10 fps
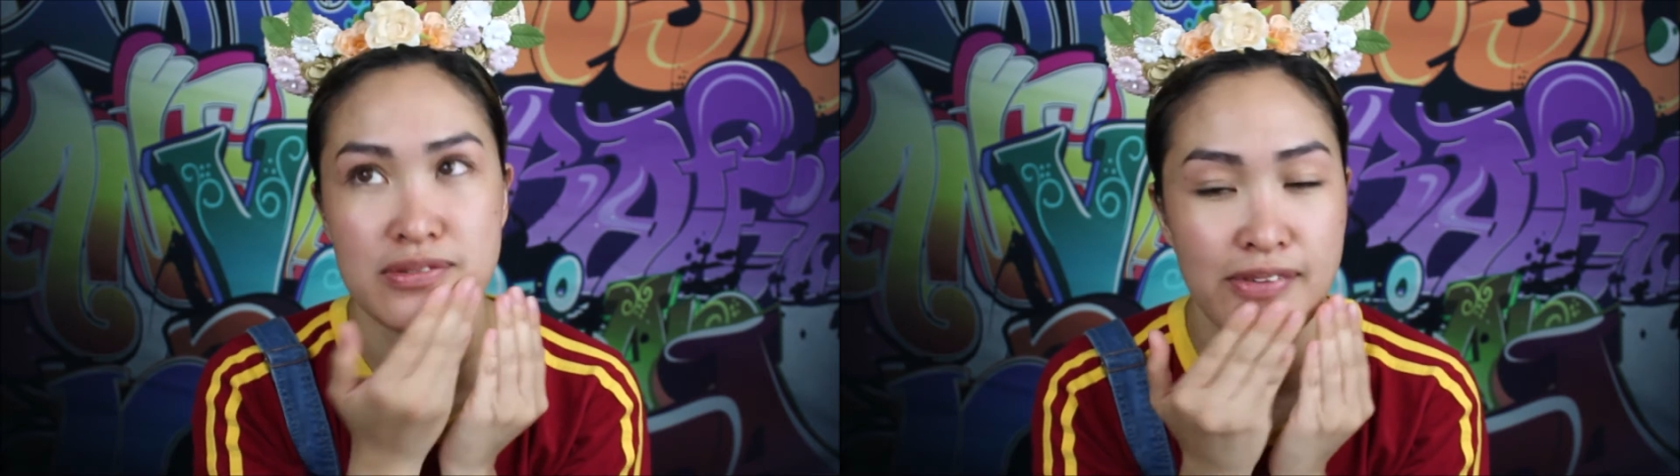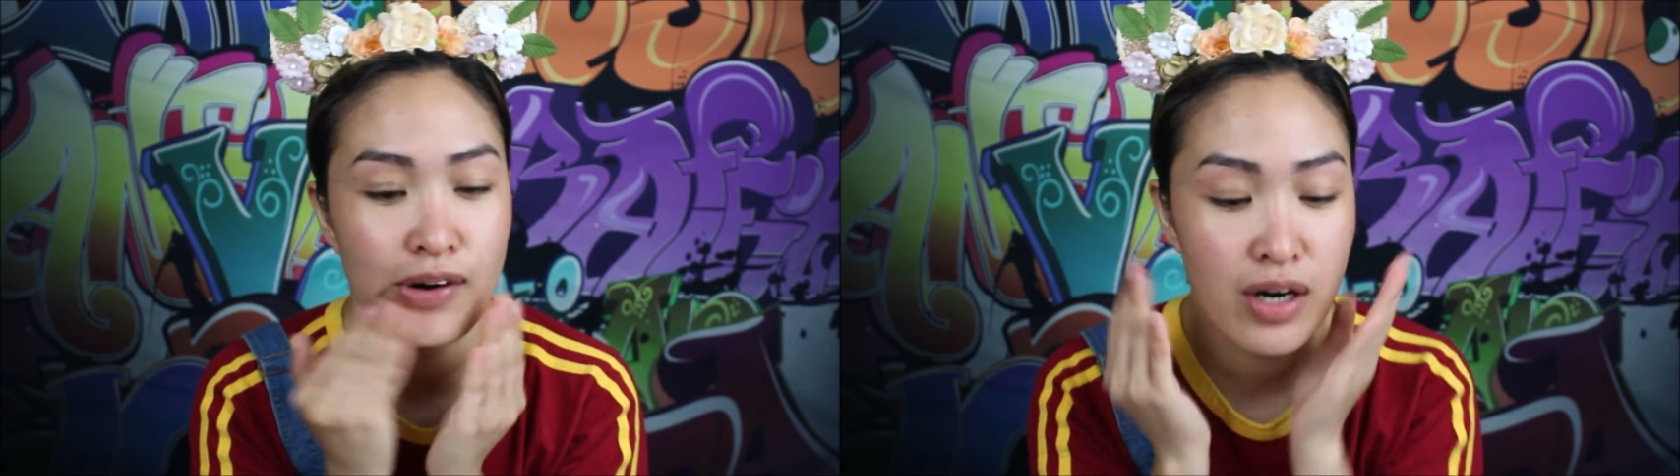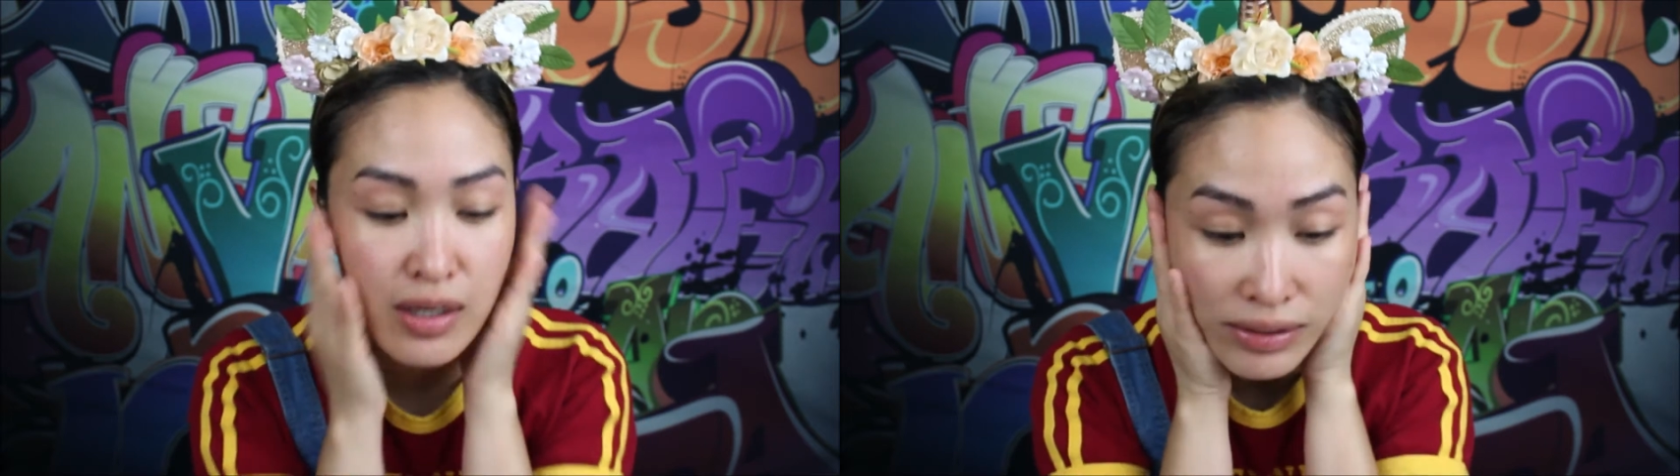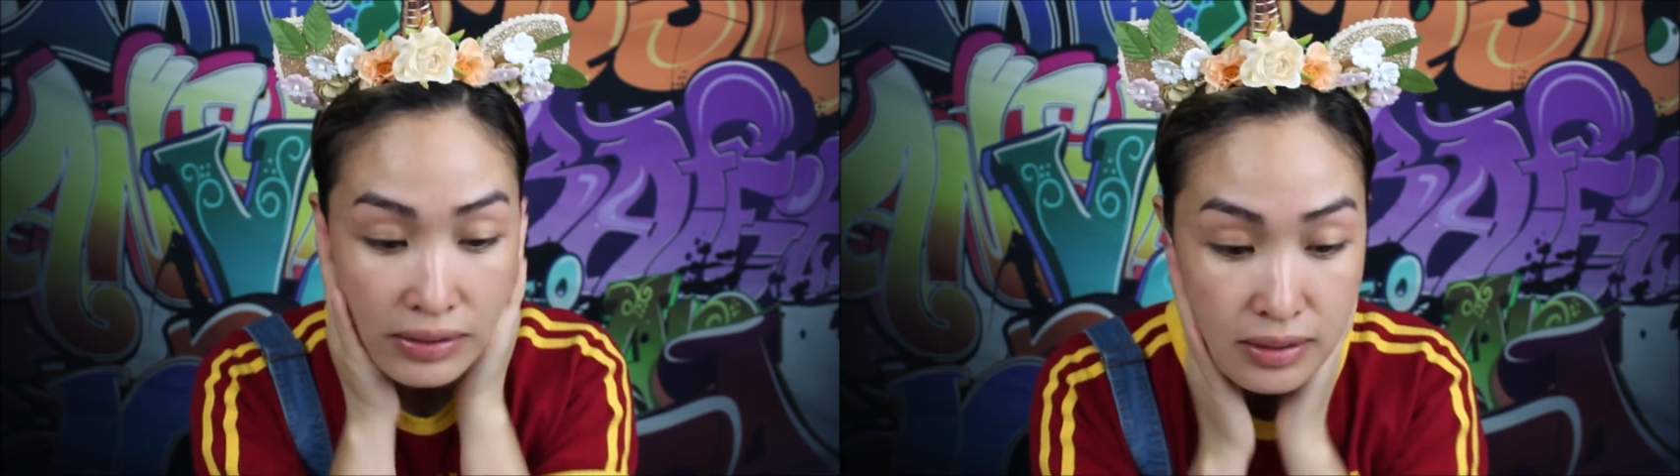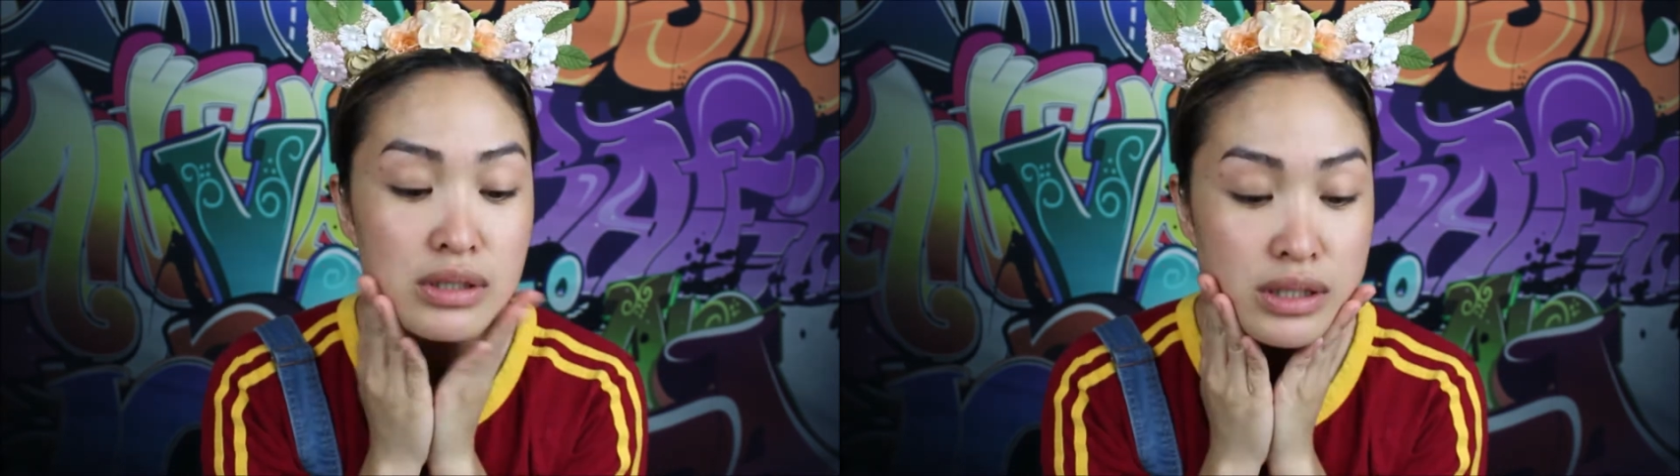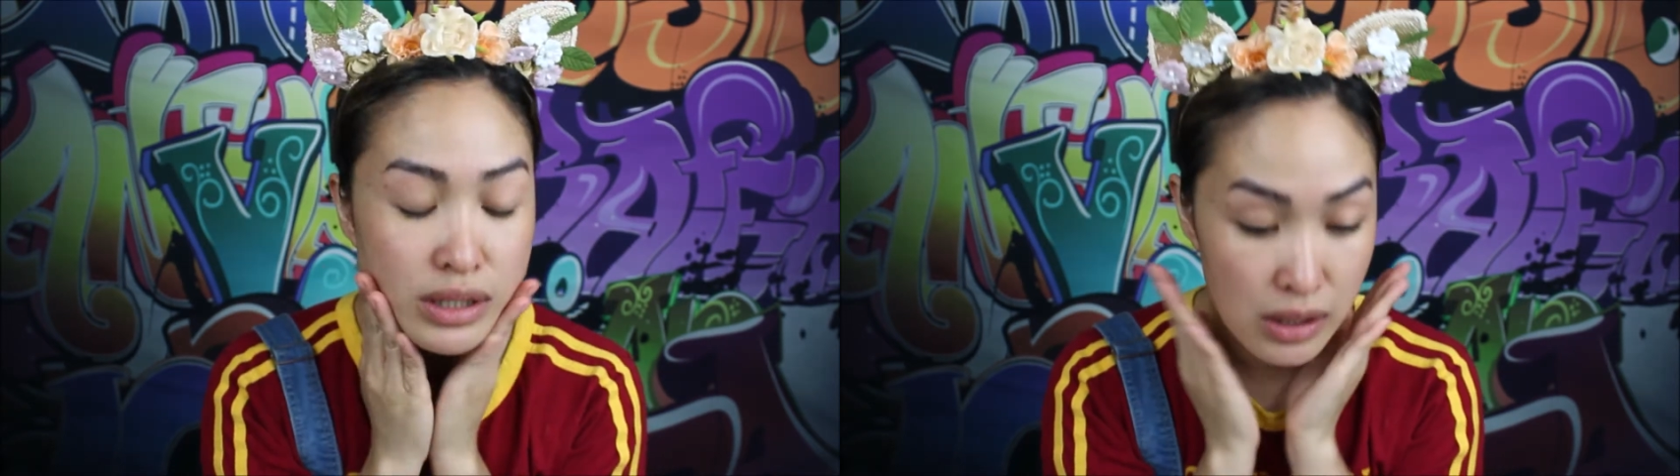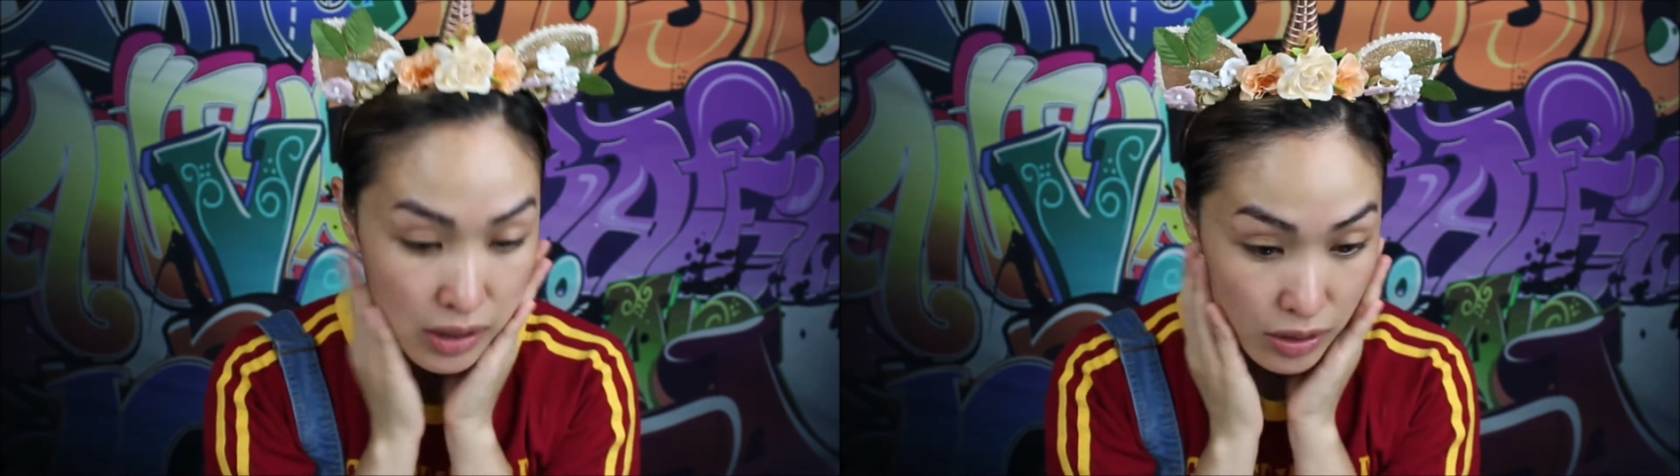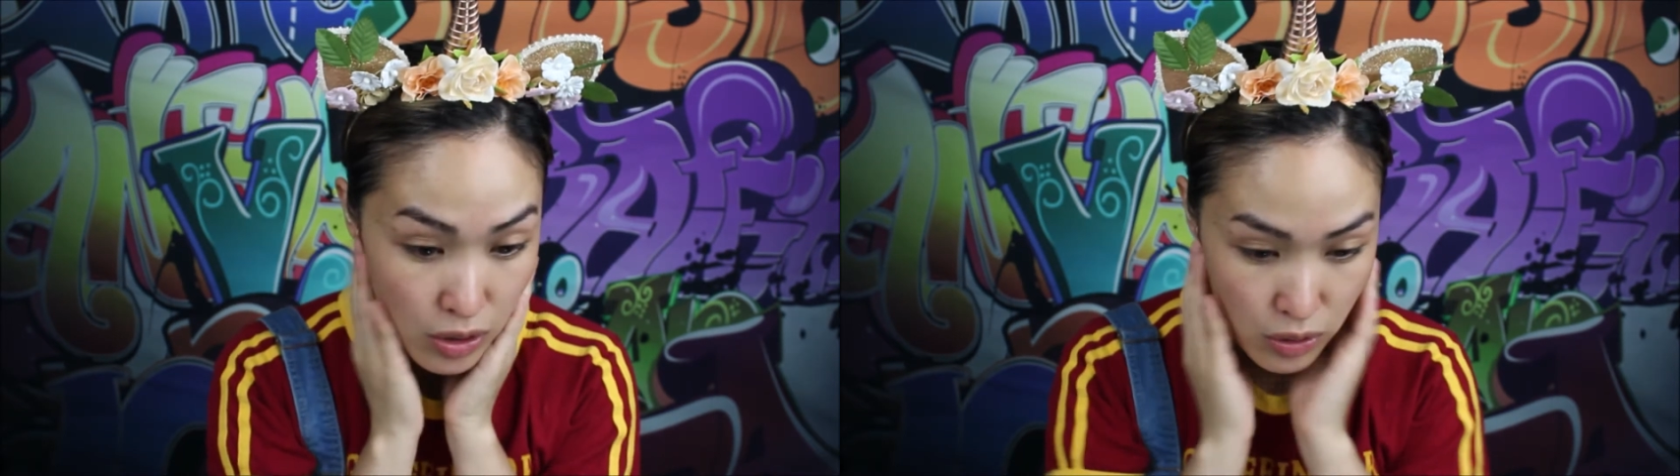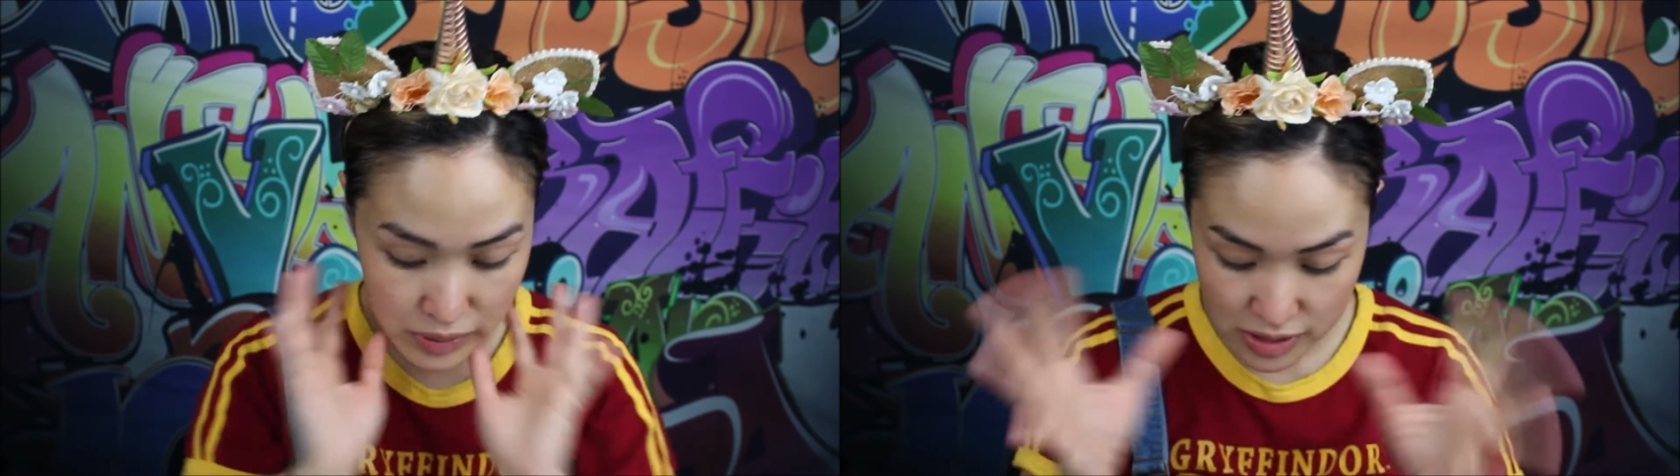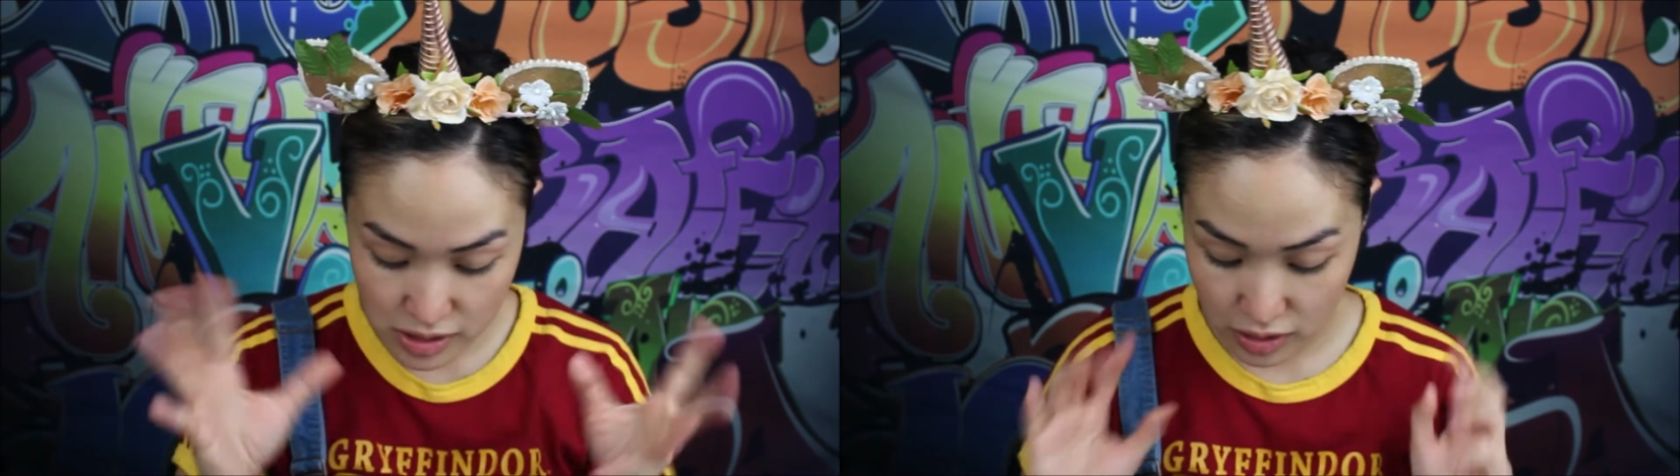for. We go
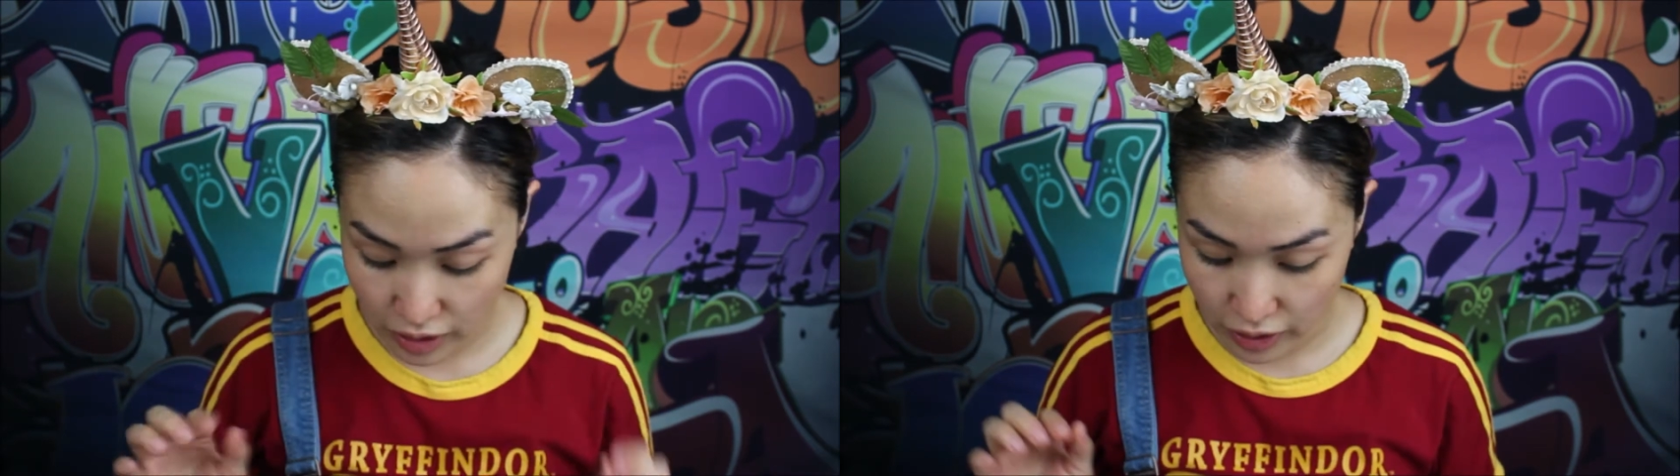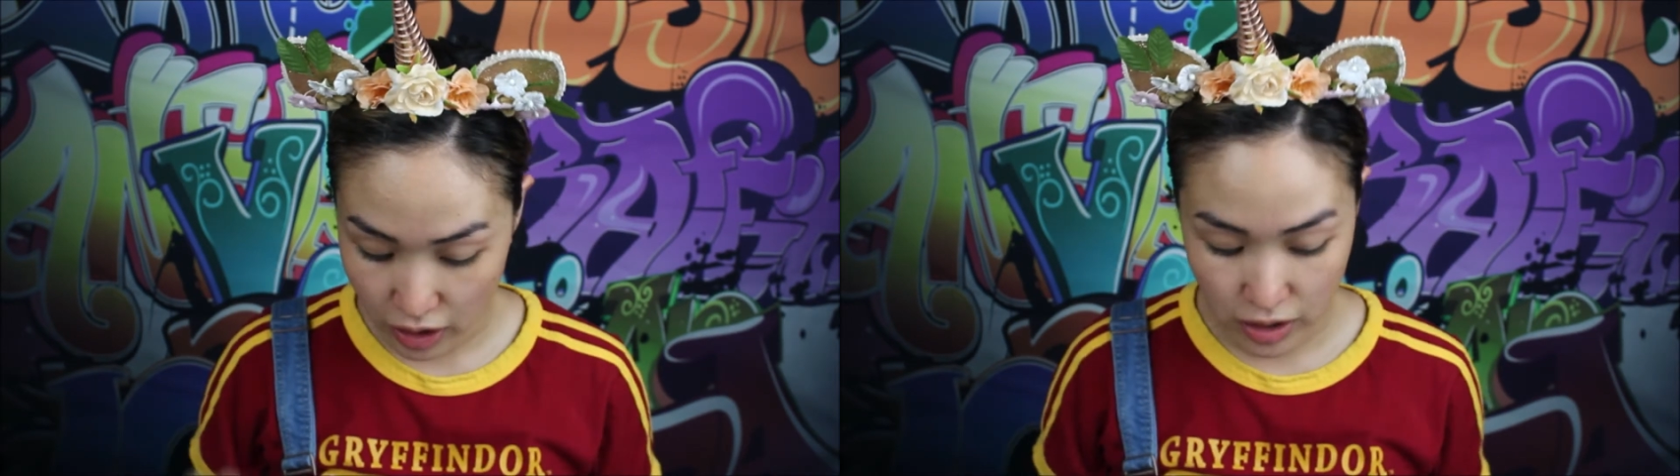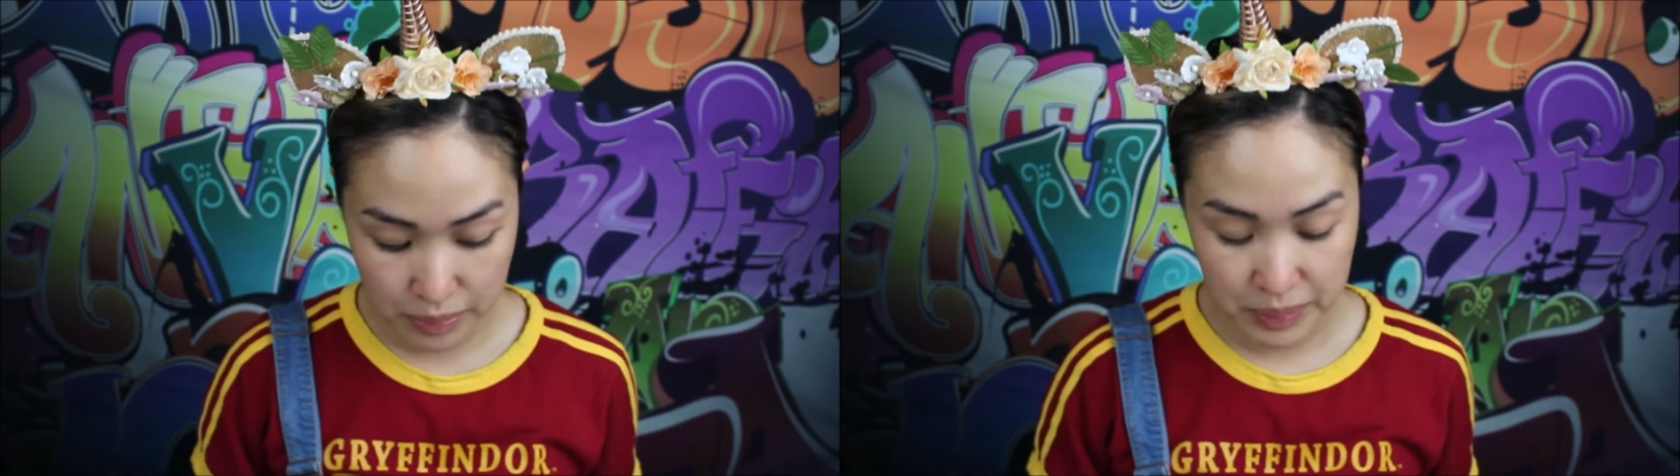and start on